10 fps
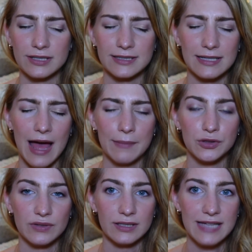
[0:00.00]
this in that
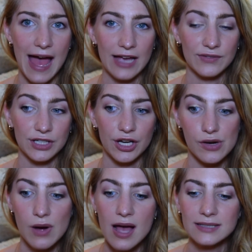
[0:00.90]
movie tag
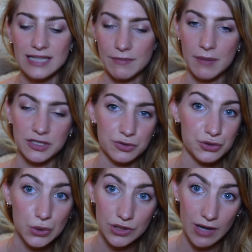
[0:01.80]
video. Stepmom is
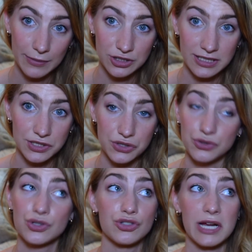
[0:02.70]
Julia Roberts and
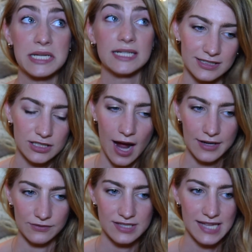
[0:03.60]
Susan Sarandon. It's
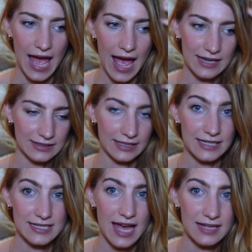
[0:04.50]
kind of sad and like
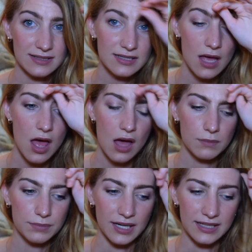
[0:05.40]
intense,
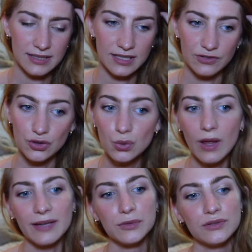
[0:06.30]
but if you
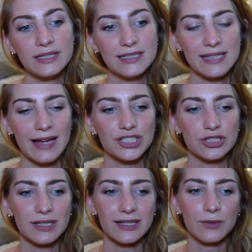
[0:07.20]
like movies that
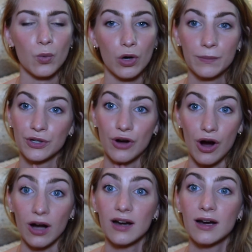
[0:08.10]
just like warm your
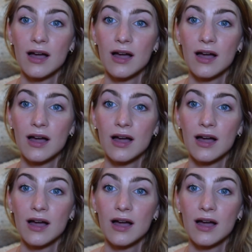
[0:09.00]
heart